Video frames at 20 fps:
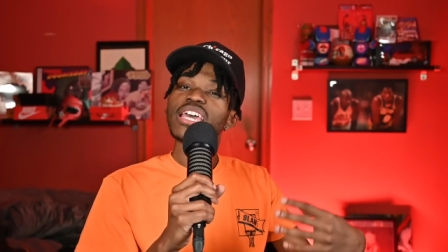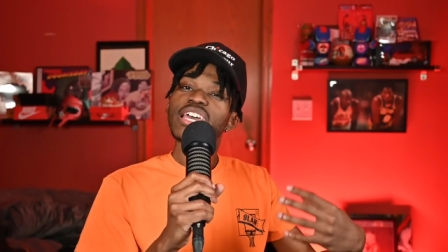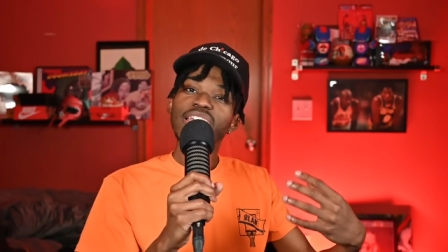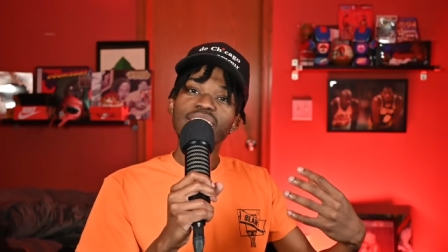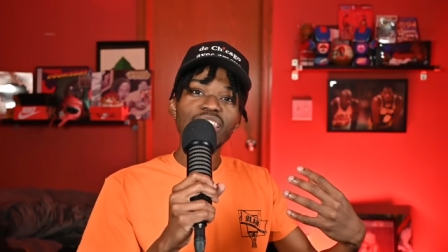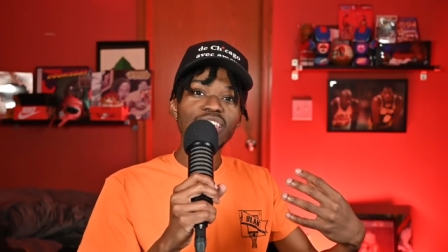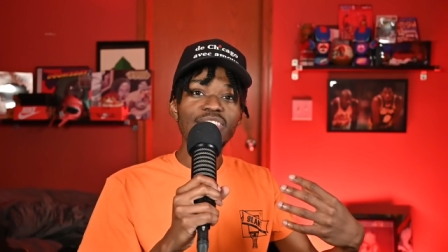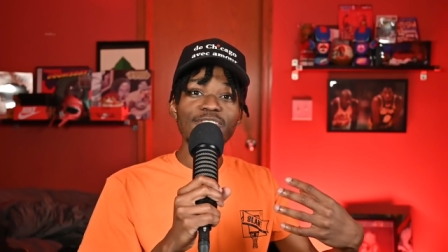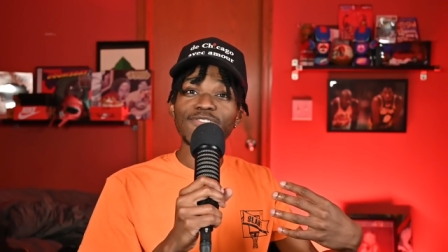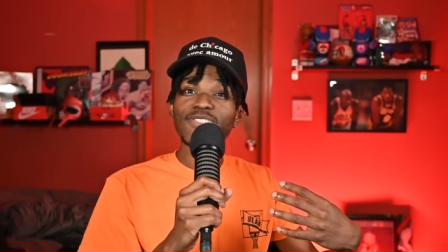
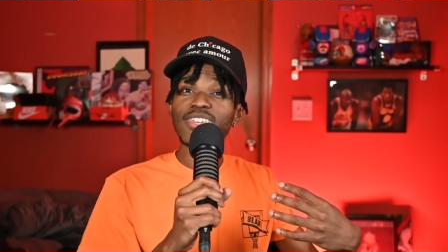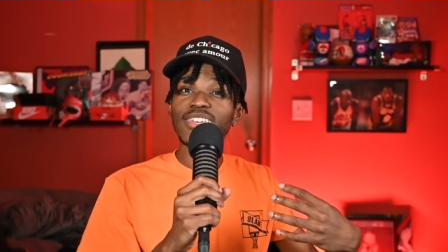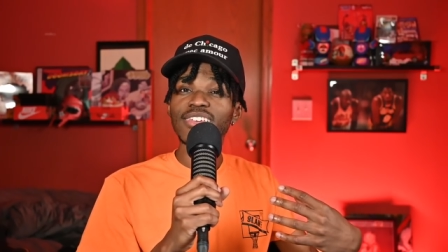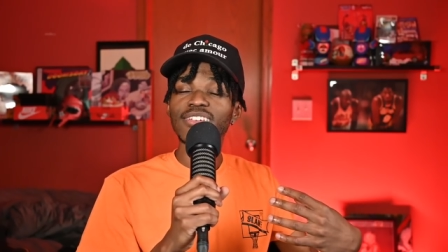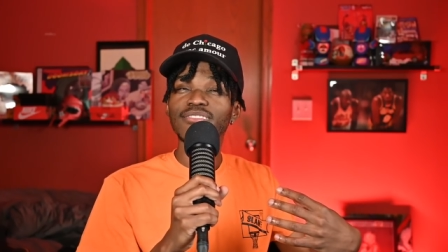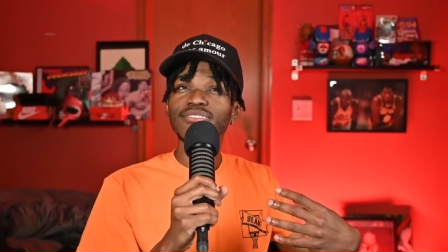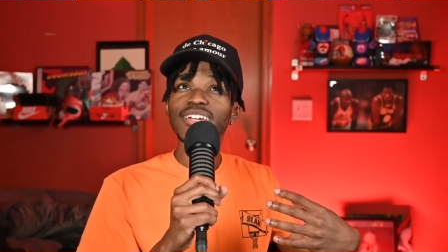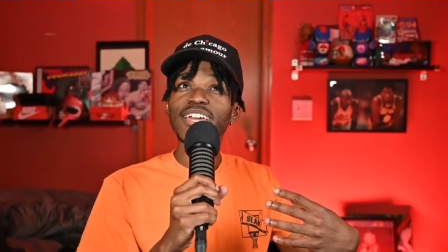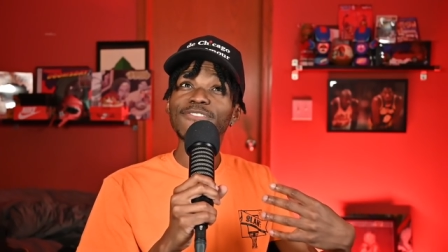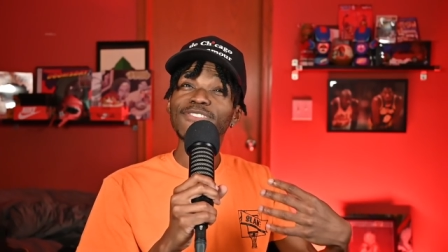If the,
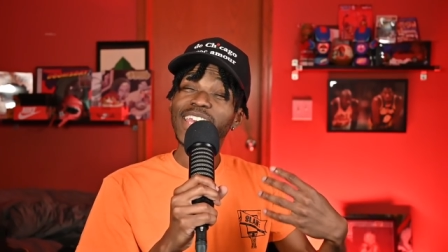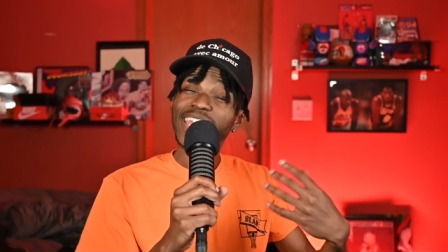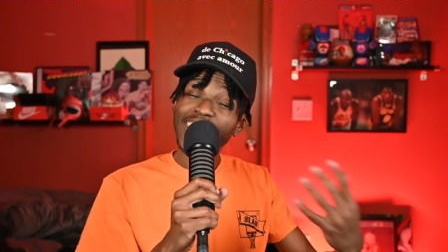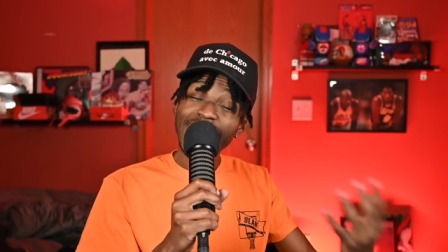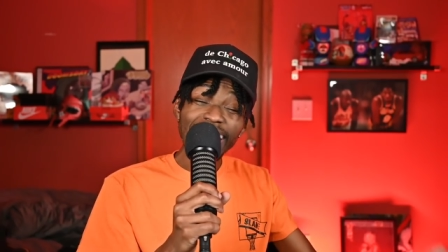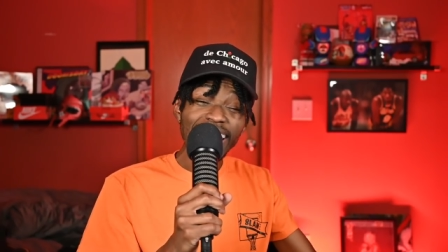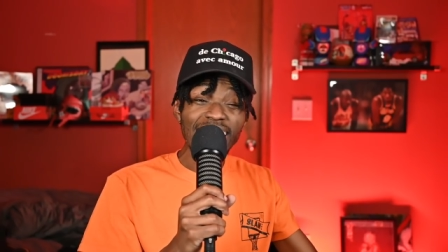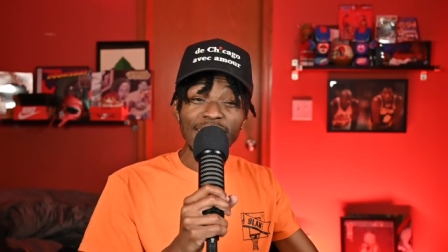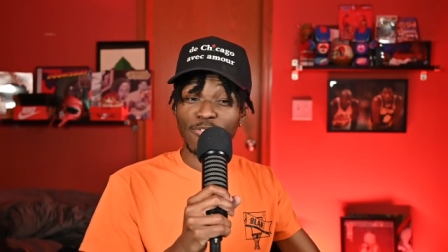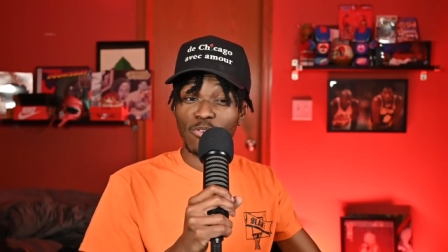if the
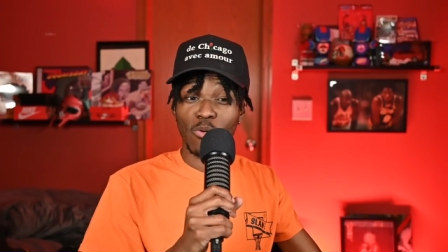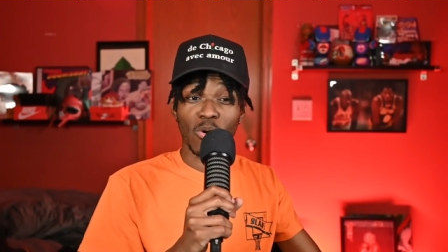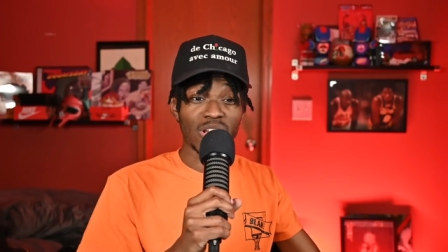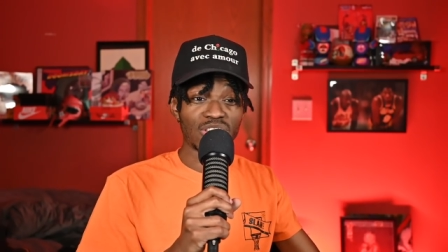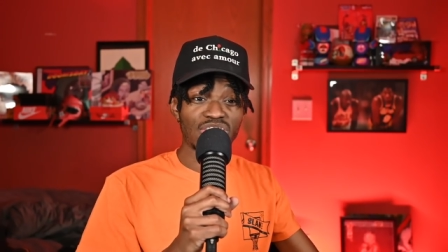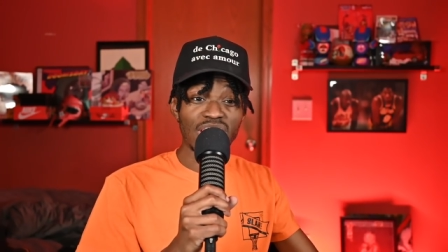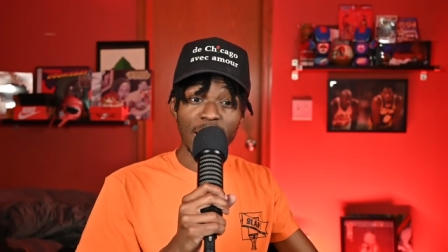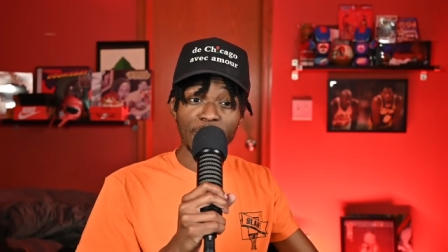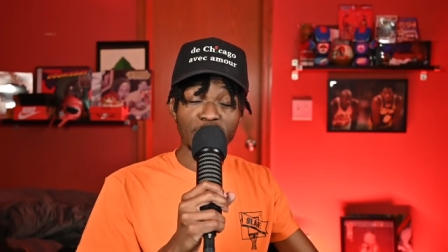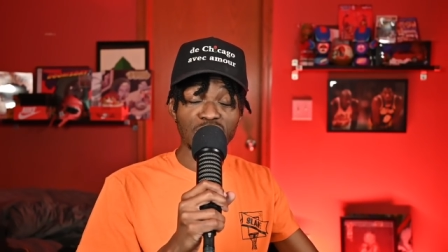Heat even won a
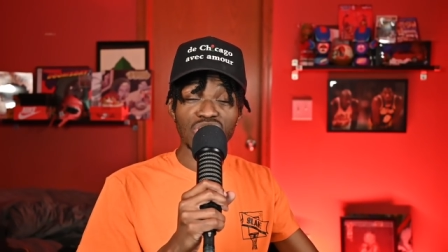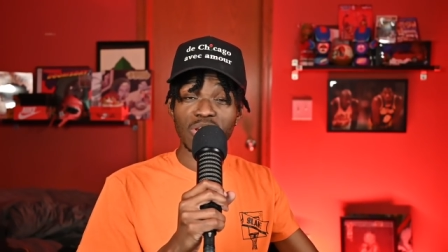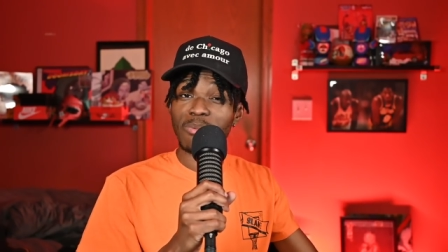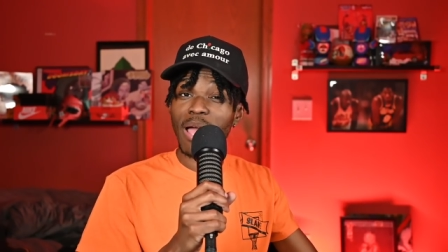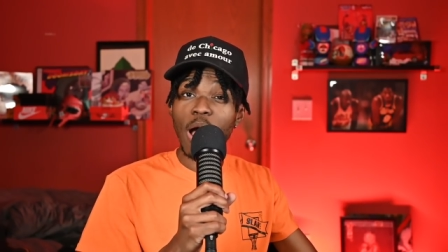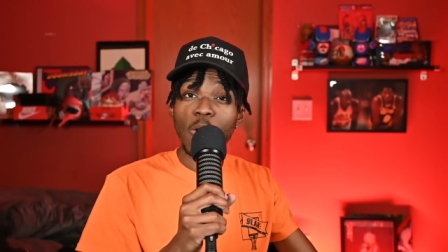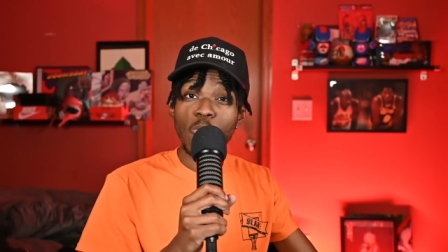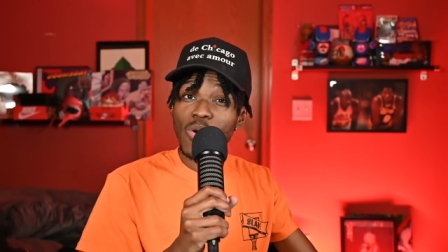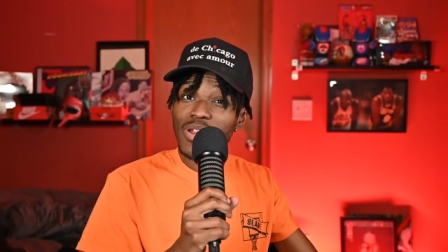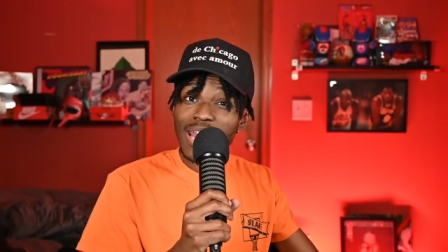championship,
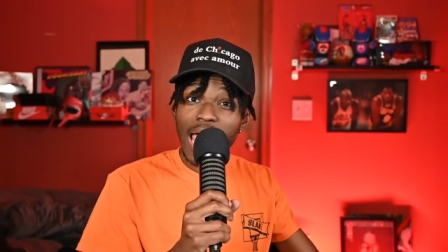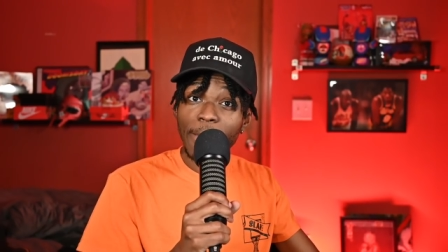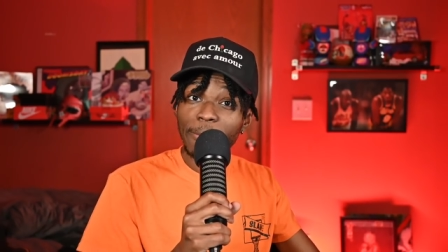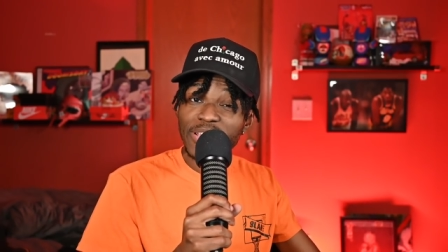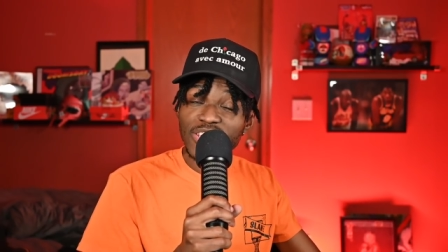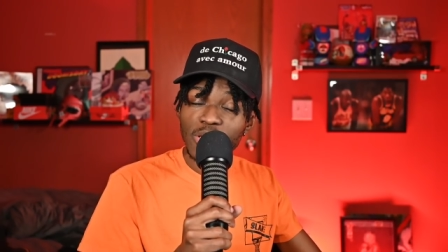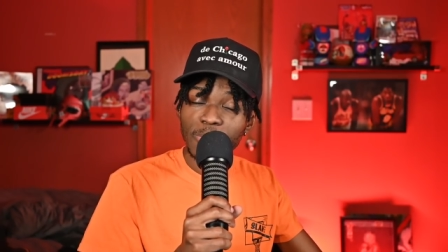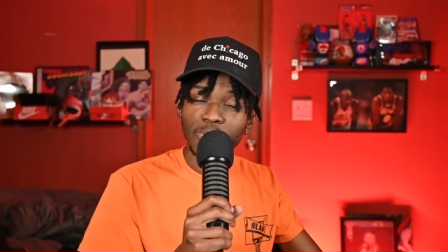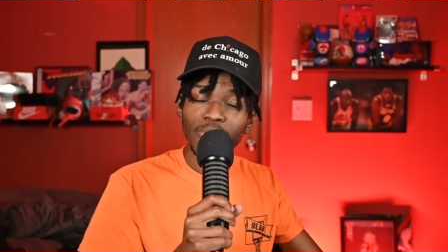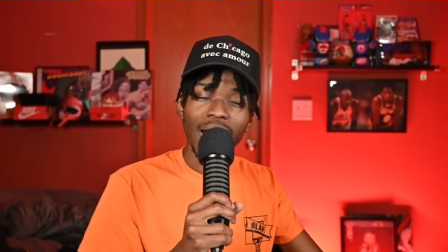I would not be
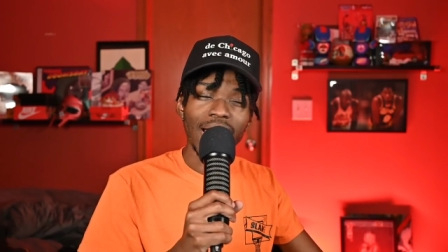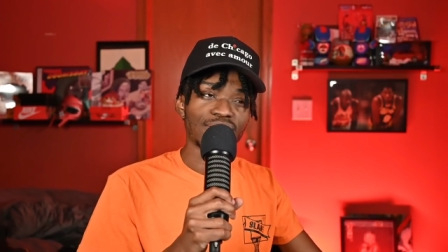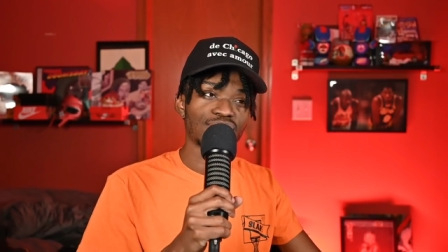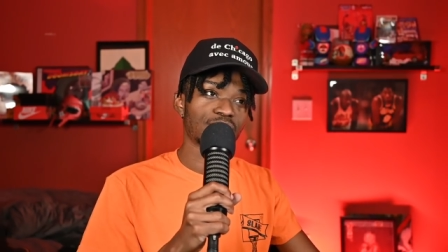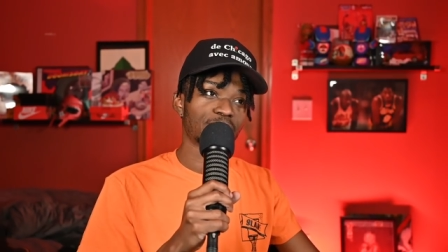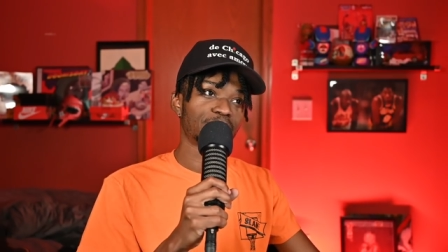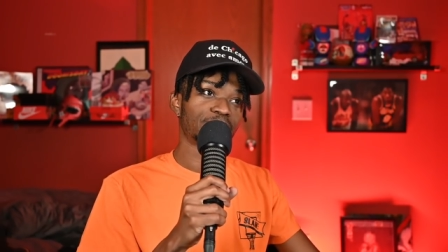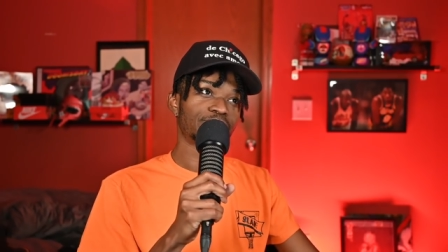surprised.